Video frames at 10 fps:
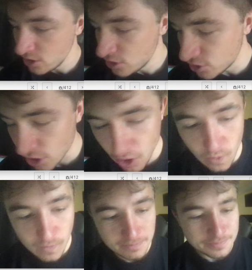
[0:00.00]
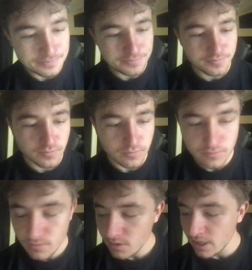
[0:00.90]
So
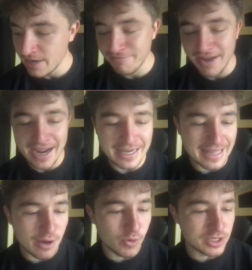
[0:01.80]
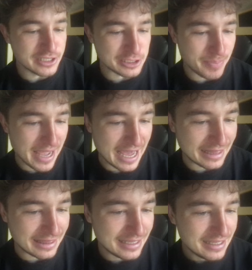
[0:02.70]
in finding that one such
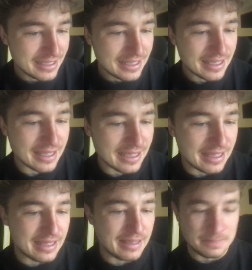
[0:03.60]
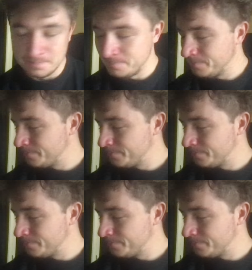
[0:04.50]
path, it's